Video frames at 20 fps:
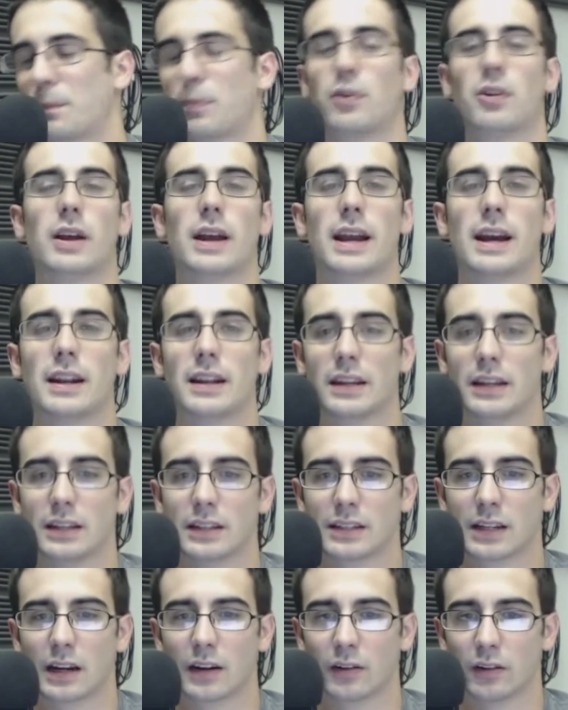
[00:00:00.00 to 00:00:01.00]
plan
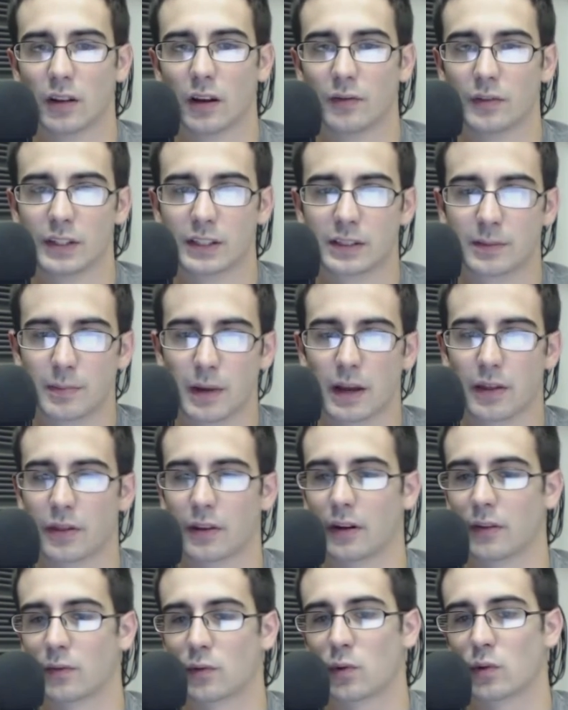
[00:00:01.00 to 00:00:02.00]
is out of Lovie
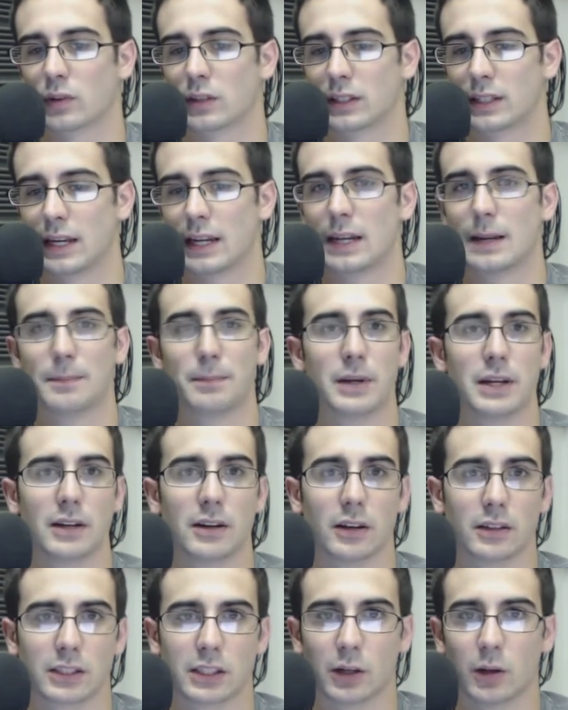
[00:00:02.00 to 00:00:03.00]
Smith. And, of course, getting
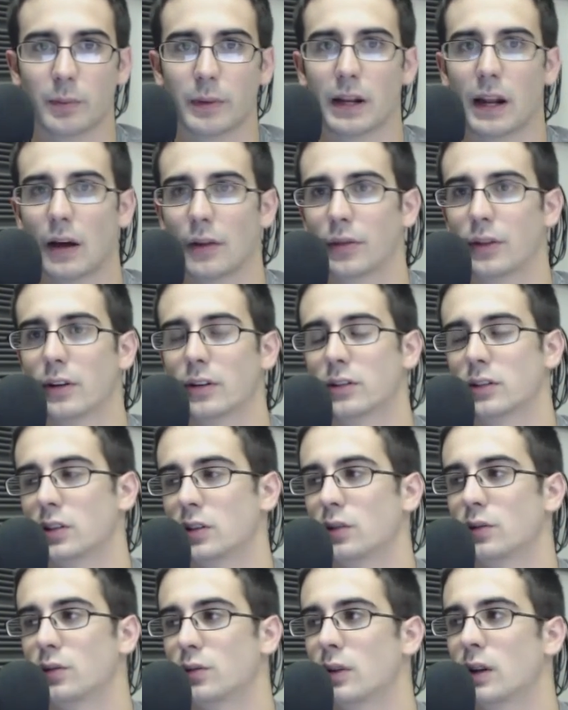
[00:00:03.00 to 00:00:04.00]
Peanut Tillman out there,
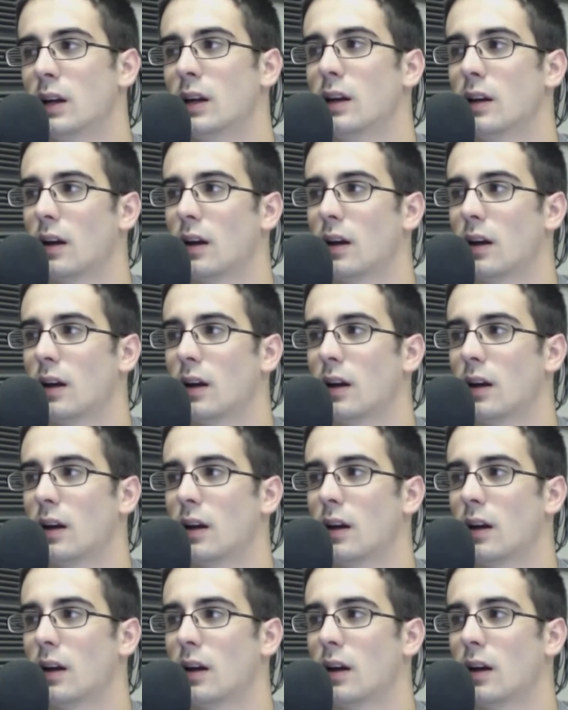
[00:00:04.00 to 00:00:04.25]
too,